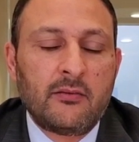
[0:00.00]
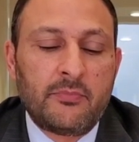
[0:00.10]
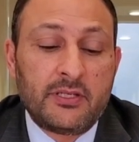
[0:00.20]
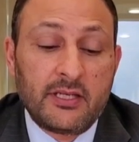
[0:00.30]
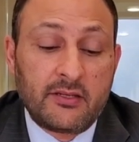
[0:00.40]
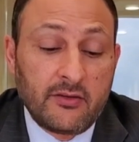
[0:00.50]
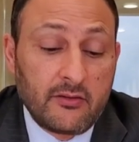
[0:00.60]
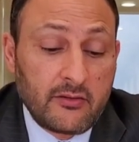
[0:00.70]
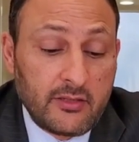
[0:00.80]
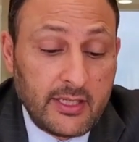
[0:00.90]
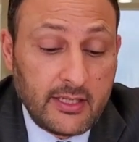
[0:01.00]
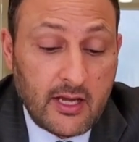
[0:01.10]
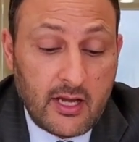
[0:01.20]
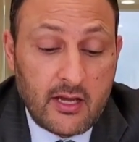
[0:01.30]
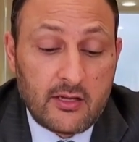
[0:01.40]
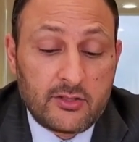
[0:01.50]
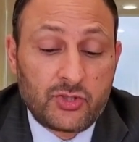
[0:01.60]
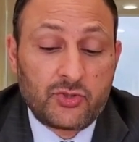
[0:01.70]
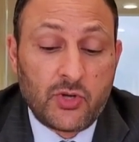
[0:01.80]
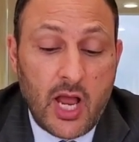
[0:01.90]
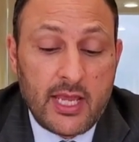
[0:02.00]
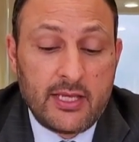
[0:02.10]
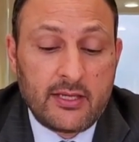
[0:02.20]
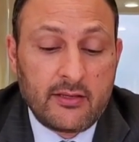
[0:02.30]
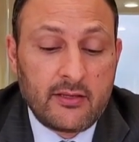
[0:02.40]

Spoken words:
particularly strike